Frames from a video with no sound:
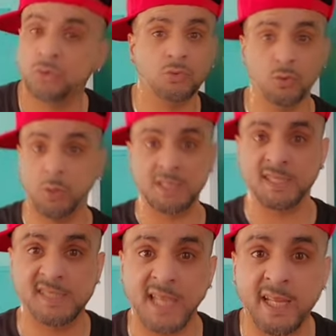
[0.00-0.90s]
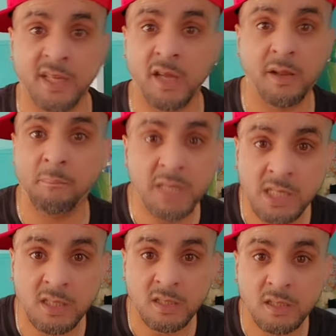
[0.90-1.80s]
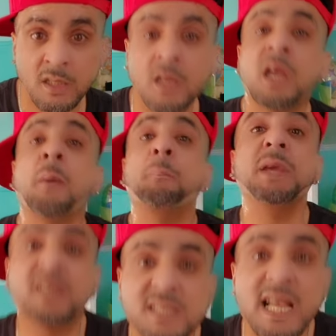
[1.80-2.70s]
You wasn't saying nothing to me. Because